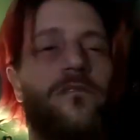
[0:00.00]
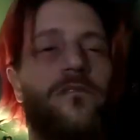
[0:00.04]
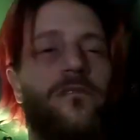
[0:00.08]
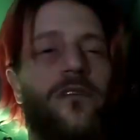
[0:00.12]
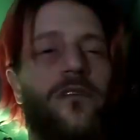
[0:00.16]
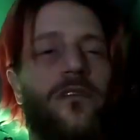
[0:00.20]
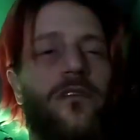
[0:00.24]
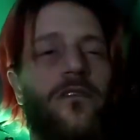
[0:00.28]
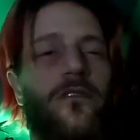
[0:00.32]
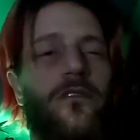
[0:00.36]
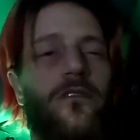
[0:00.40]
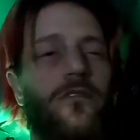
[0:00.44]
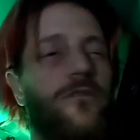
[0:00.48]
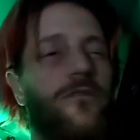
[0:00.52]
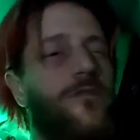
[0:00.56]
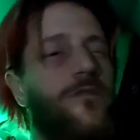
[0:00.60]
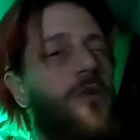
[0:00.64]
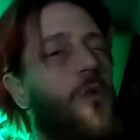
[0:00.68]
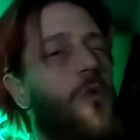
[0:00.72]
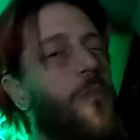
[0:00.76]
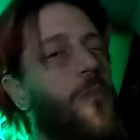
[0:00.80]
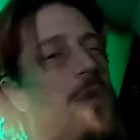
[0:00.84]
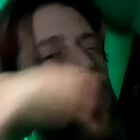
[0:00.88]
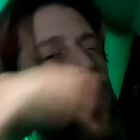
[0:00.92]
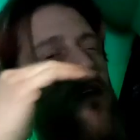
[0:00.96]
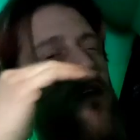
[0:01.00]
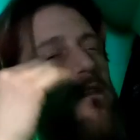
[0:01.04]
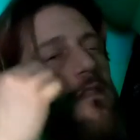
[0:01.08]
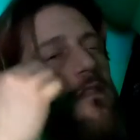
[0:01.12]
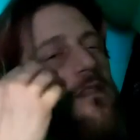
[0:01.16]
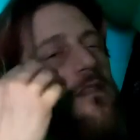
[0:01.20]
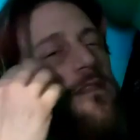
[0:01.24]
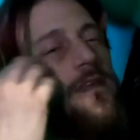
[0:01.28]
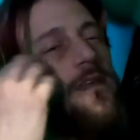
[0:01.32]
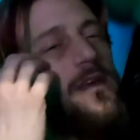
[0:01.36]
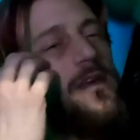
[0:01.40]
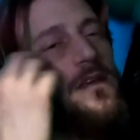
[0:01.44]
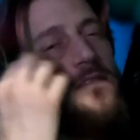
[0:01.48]
Like, there's so many other
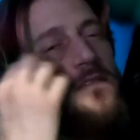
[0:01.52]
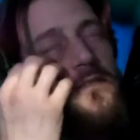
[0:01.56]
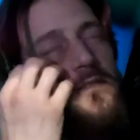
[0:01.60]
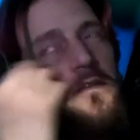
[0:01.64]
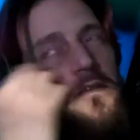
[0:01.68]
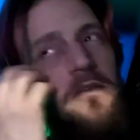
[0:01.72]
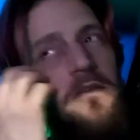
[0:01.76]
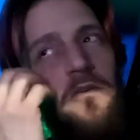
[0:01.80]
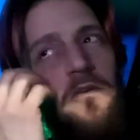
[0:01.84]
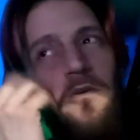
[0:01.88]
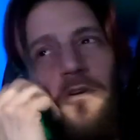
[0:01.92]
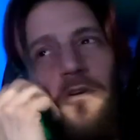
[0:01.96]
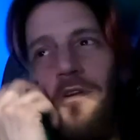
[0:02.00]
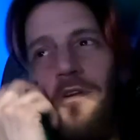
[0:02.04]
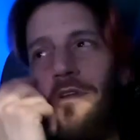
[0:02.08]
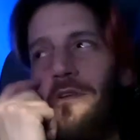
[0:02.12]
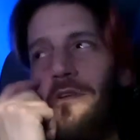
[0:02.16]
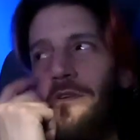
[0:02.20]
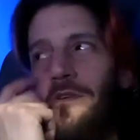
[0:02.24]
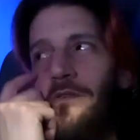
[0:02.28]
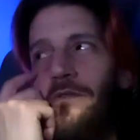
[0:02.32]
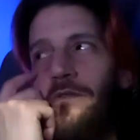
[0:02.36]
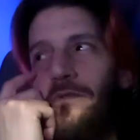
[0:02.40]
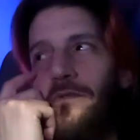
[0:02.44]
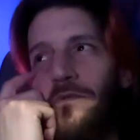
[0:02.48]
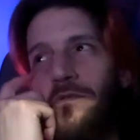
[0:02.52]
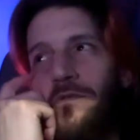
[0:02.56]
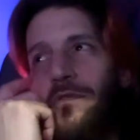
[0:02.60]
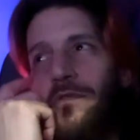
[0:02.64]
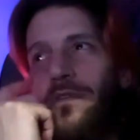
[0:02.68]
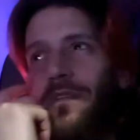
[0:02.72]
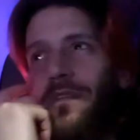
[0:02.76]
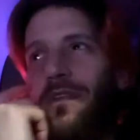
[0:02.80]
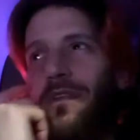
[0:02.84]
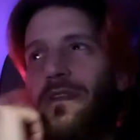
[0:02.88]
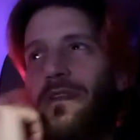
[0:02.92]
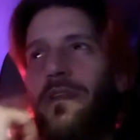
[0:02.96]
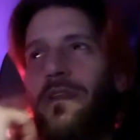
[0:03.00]
things that you could use
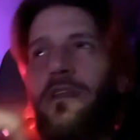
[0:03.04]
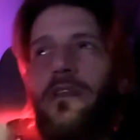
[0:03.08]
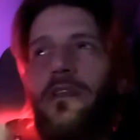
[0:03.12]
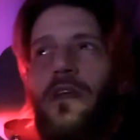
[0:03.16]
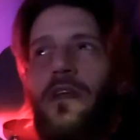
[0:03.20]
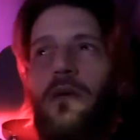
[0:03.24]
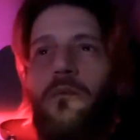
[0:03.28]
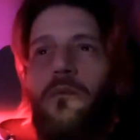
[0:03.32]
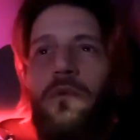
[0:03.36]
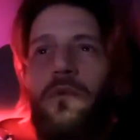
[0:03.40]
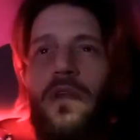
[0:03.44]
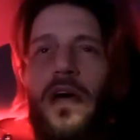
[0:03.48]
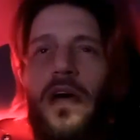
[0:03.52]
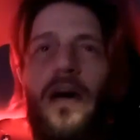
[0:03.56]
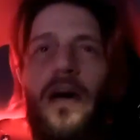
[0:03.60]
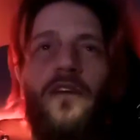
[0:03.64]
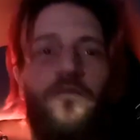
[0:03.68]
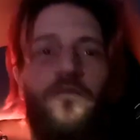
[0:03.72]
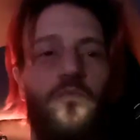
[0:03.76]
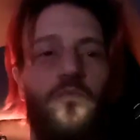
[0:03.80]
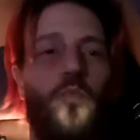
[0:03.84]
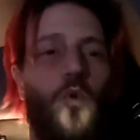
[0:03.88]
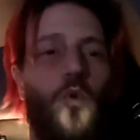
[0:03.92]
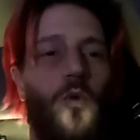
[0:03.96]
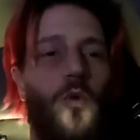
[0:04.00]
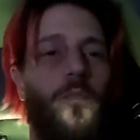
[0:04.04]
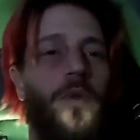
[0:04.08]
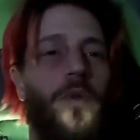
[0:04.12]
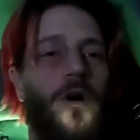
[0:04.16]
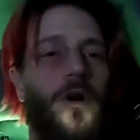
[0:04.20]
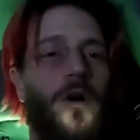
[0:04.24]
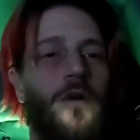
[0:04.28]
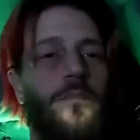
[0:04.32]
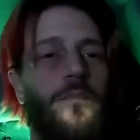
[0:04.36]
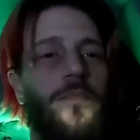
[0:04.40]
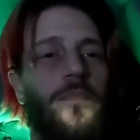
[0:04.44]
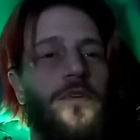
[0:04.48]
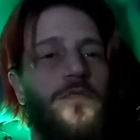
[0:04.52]
and they would have more
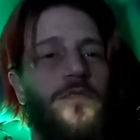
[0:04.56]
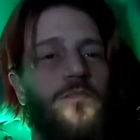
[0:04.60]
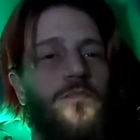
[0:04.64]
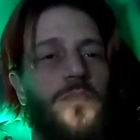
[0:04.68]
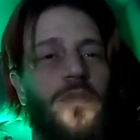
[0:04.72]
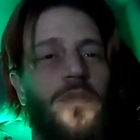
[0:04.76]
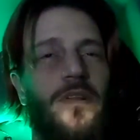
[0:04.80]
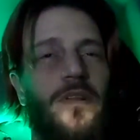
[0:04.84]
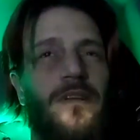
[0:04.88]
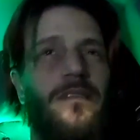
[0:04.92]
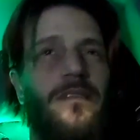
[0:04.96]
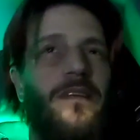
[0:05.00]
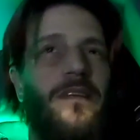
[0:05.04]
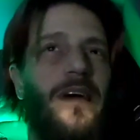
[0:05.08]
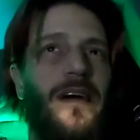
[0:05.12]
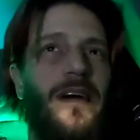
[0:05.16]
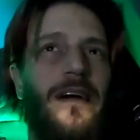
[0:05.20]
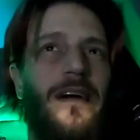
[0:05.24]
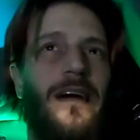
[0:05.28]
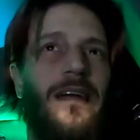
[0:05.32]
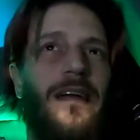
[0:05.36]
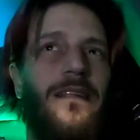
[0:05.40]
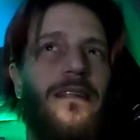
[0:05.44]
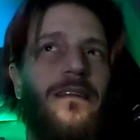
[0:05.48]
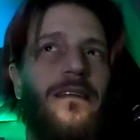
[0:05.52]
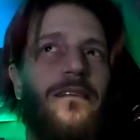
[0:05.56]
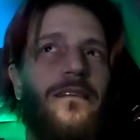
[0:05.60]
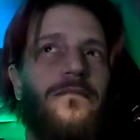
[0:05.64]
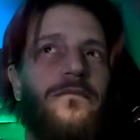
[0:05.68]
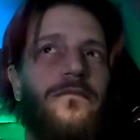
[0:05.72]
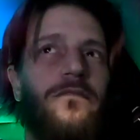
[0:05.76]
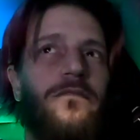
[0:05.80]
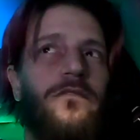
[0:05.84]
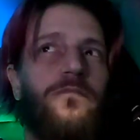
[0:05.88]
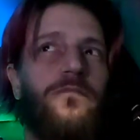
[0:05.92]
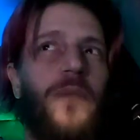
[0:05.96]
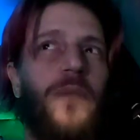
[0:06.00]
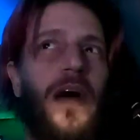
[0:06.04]
purpose. Like, at least
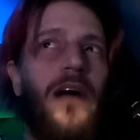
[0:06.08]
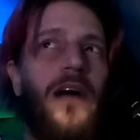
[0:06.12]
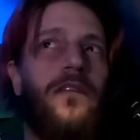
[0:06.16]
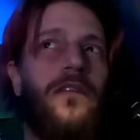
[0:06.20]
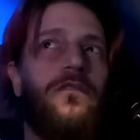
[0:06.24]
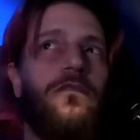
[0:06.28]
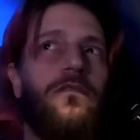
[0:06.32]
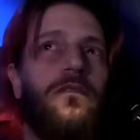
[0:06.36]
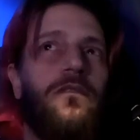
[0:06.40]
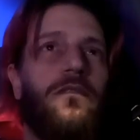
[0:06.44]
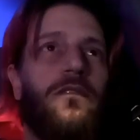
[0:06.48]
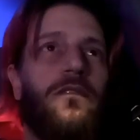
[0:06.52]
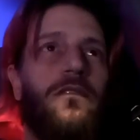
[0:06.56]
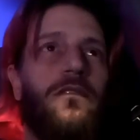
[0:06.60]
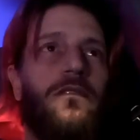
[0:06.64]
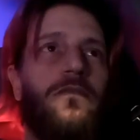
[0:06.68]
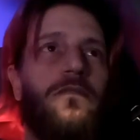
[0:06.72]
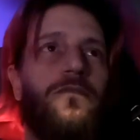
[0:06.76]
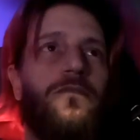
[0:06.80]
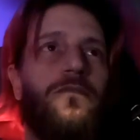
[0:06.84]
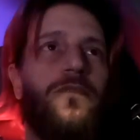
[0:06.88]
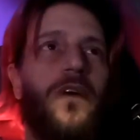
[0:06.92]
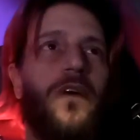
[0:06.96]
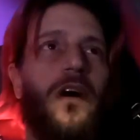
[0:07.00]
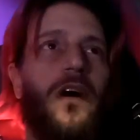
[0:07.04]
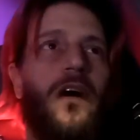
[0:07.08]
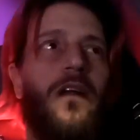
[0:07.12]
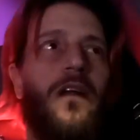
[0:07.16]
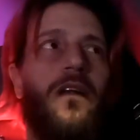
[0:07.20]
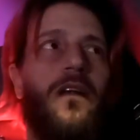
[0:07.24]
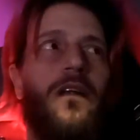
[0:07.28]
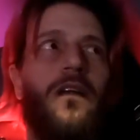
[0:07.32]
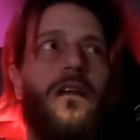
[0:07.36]
a spatula, you've got...